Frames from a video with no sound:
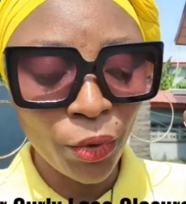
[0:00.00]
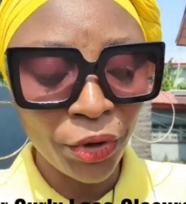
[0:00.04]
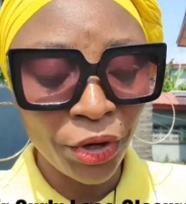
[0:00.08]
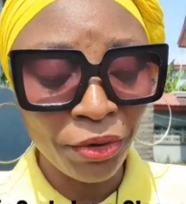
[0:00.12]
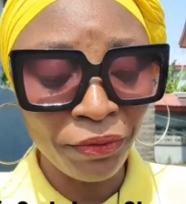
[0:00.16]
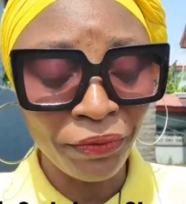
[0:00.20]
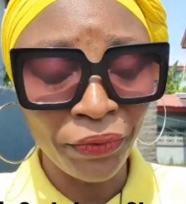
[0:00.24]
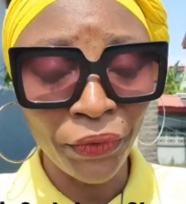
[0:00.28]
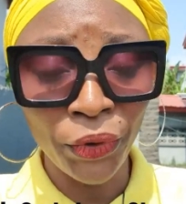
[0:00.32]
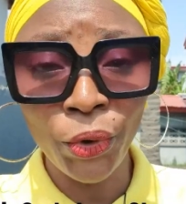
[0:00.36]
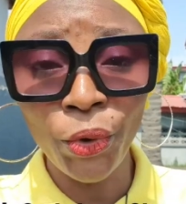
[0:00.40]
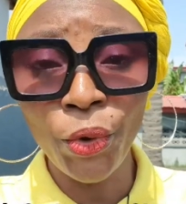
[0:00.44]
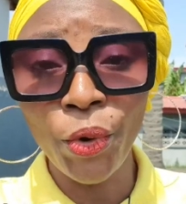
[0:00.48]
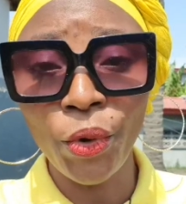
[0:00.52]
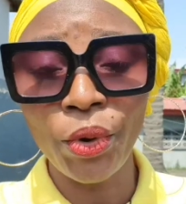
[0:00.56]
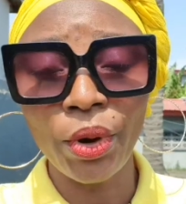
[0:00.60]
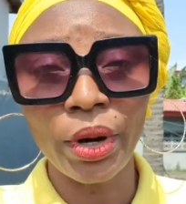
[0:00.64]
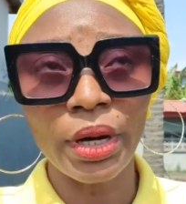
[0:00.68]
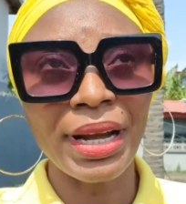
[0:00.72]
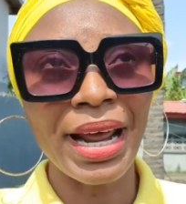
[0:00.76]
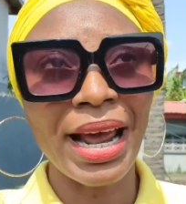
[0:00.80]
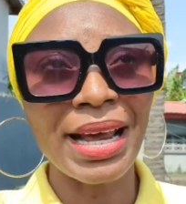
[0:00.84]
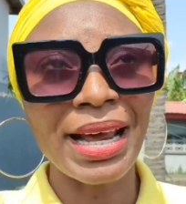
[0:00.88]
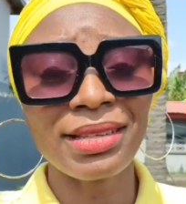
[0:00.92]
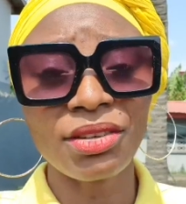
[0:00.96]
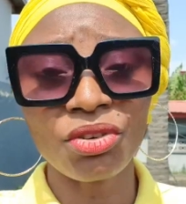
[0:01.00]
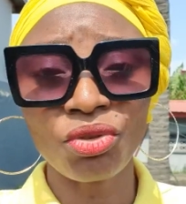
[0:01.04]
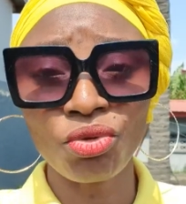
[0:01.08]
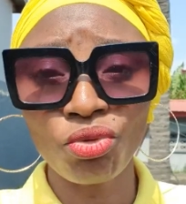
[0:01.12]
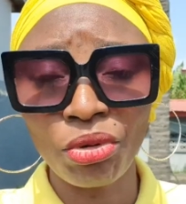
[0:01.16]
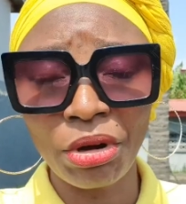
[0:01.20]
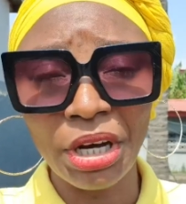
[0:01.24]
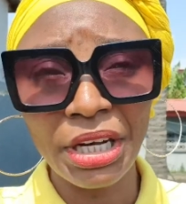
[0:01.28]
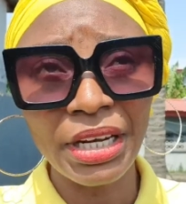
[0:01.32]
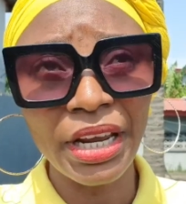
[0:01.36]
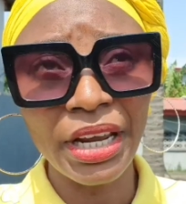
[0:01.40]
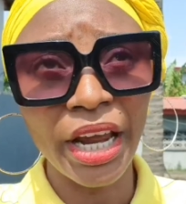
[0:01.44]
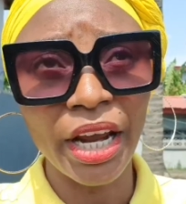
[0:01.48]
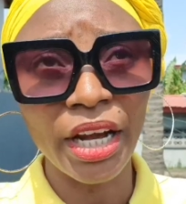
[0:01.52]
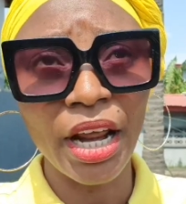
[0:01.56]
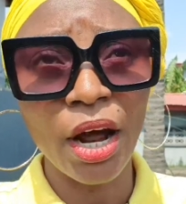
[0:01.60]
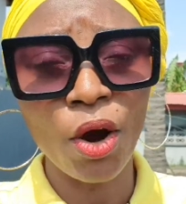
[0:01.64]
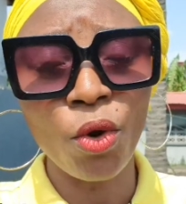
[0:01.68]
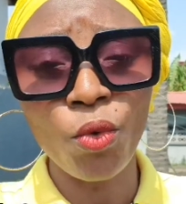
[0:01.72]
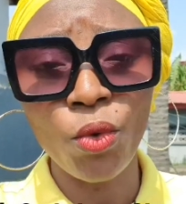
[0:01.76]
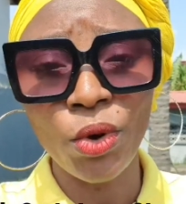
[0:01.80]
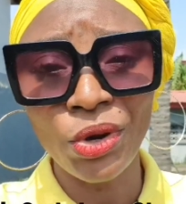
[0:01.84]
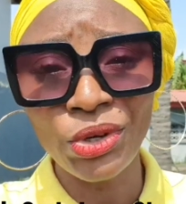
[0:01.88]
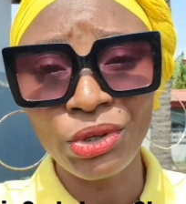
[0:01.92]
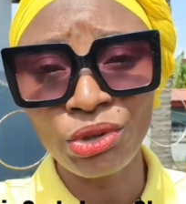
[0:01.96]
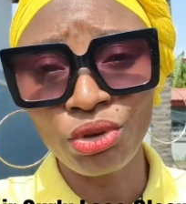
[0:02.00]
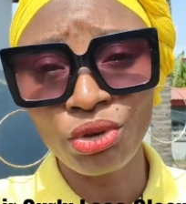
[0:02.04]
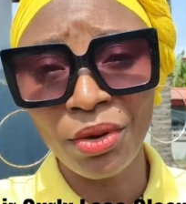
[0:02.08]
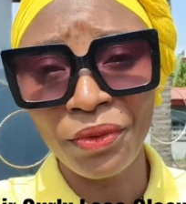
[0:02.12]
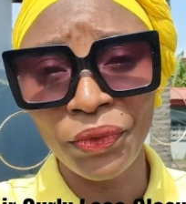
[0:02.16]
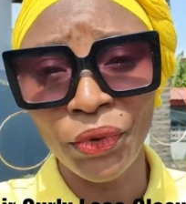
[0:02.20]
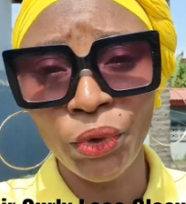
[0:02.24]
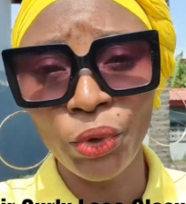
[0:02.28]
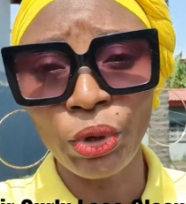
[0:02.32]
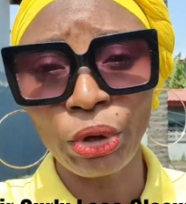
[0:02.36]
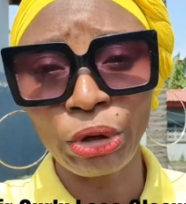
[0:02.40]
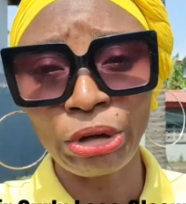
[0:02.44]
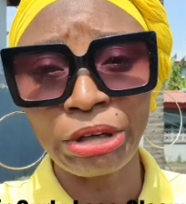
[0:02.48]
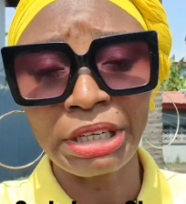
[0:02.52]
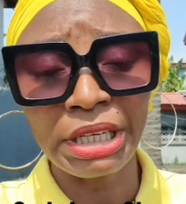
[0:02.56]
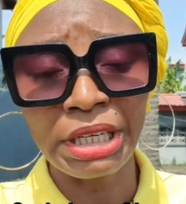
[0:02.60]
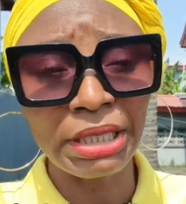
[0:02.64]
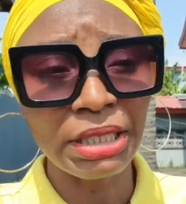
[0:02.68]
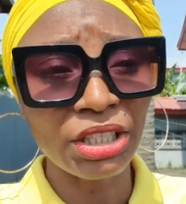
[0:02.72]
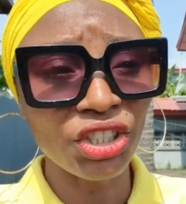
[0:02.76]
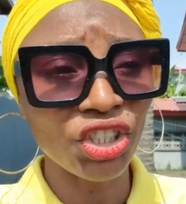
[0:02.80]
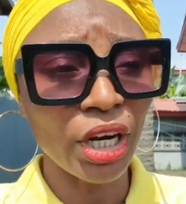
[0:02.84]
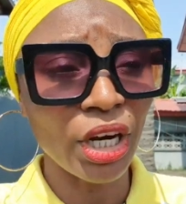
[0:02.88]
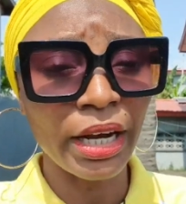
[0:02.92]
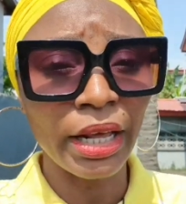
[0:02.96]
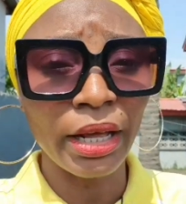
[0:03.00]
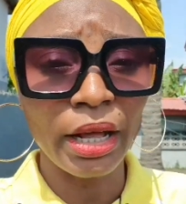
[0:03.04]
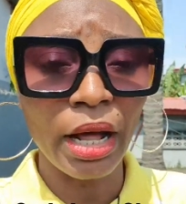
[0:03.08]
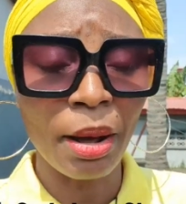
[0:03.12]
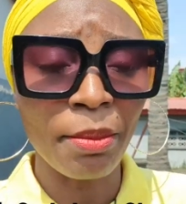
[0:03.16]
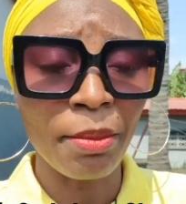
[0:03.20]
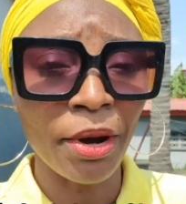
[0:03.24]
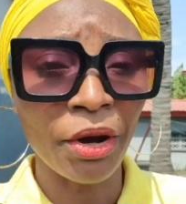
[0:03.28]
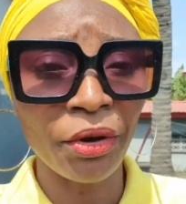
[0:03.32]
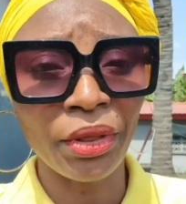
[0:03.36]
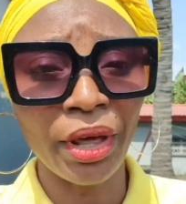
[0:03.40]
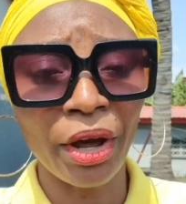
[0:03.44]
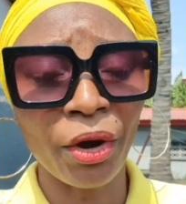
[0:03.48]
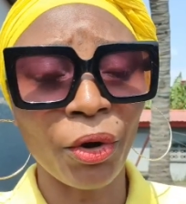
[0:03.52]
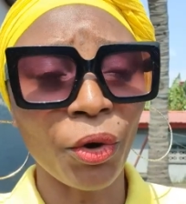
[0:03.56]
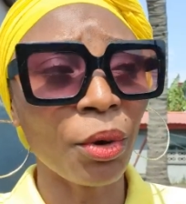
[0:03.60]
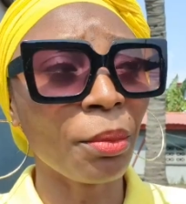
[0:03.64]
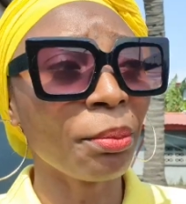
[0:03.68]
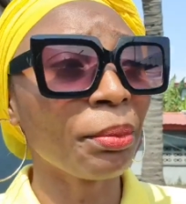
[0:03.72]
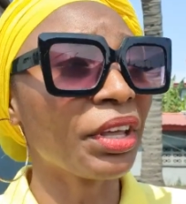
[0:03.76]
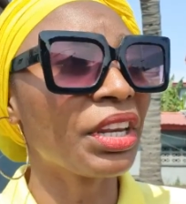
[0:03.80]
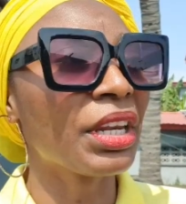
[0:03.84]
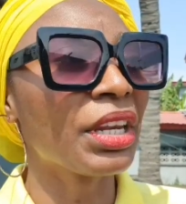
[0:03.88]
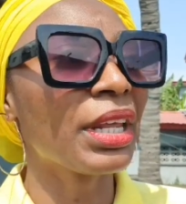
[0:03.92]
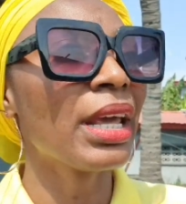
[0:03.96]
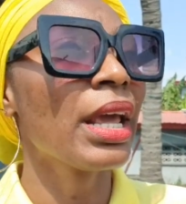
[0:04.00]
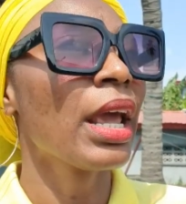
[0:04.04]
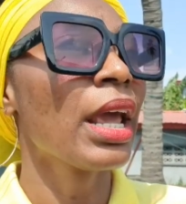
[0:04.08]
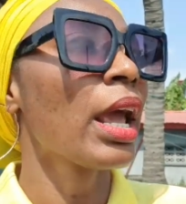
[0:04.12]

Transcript: review, that's the straight hair that once reviewed on this channel about their company.